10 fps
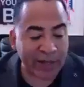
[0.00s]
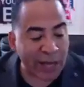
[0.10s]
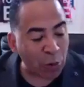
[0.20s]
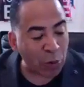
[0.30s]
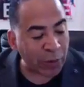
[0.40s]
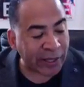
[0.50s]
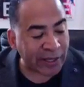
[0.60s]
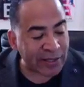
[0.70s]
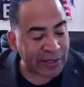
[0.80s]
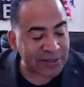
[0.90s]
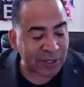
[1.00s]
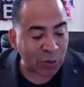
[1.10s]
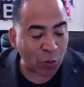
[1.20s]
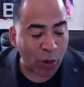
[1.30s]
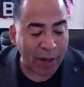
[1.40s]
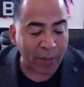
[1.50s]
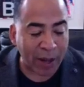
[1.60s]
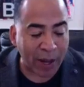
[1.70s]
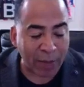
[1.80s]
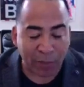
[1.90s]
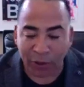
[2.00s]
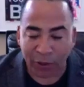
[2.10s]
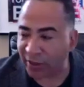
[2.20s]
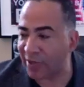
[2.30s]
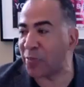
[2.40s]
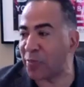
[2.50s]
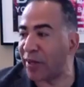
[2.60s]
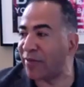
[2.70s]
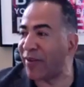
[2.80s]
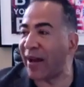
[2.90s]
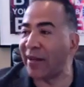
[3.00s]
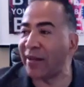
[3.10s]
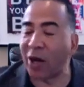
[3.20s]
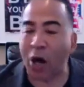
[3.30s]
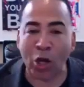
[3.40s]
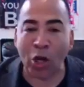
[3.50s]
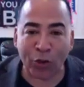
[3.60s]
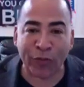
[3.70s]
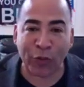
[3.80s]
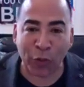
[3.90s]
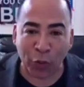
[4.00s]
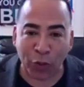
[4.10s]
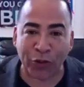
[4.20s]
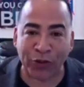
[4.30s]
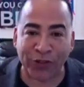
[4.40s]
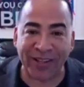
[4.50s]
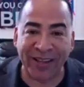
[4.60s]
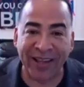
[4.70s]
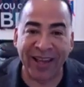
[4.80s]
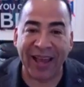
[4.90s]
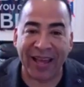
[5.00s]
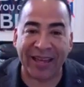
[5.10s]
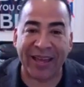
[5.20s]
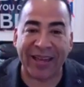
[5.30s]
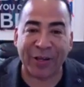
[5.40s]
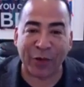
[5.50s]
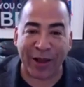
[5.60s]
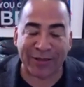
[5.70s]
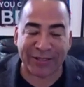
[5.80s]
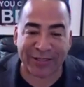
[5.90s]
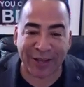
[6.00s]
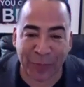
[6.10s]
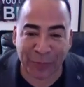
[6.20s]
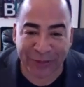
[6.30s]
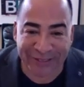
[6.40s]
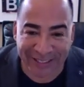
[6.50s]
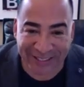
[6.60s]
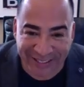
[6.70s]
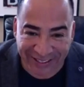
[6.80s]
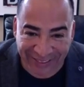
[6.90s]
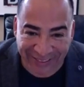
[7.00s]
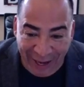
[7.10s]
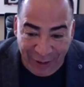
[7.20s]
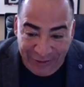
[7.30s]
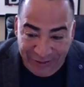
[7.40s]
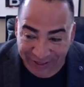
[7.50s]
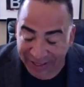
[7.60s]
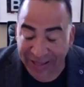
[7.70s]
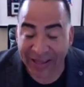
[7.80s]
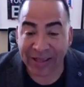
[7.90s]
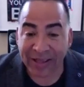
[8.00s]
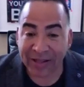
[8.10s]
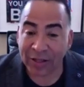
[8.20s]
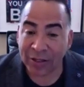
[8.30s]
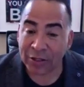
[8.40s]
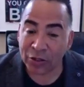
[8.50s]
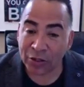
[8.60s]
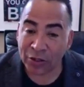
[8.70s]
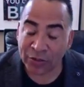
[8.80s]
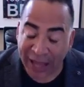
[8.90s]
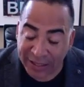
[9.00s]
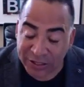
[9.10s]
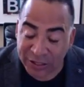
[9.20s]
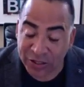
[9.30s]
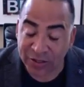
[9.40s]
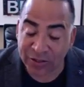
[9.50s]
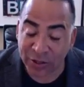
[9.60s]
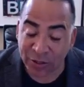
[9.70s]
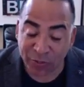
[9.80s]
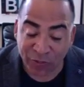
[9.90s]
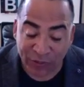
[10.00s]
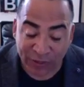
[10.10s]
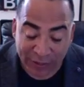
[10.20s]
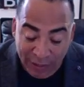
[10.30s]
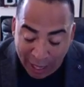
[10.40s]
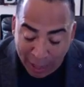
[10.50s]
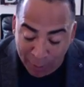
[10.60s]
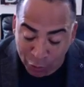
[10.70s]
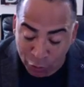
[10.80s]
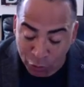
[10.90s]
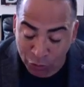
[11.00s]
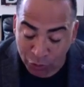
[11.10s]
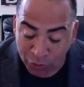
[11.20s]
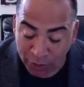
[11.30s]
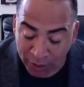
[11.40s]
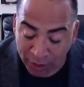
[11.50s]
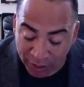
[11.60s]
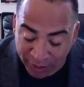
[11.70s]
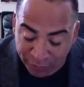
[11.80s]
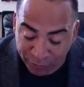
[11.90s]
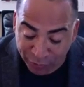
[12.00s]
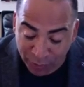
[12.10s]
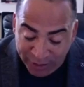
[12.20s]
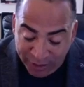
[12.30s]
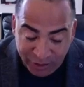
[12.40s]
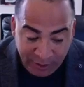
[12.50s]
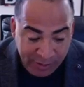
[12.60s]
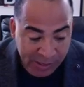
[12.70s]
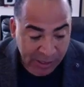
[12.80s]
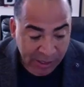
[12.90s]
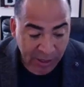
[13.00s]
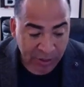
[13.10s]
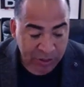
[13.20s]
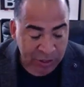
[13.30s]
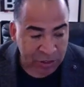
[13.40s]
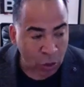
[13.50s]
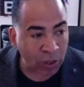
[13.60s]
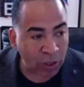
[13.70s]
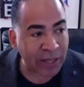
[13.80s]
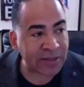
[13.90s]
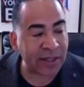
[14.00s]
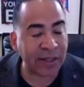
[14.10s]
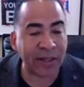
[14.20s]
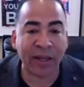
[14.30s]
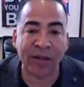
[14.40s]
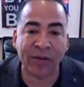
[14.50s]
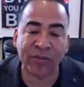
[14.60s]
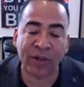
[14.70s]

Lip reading: now we're beginning to see why Bob Burg is being invited all over the world and getting crowds up to 16,000. That's some phenomenal information. This whole idea of